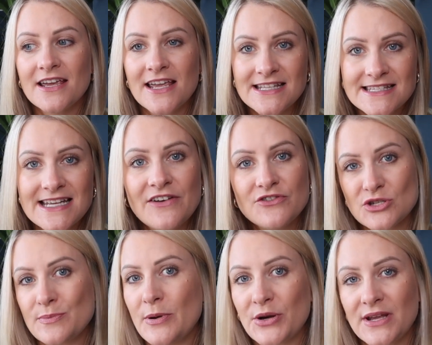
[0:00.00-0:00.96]
instead of
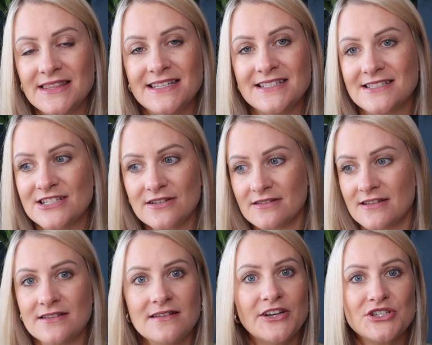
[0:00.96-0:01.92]
just plonking
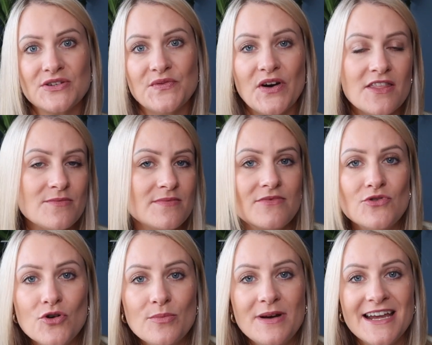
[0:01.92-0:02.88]
the lunch in front of them
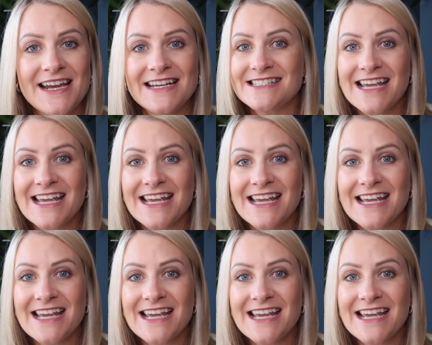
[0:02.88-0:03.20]
normally,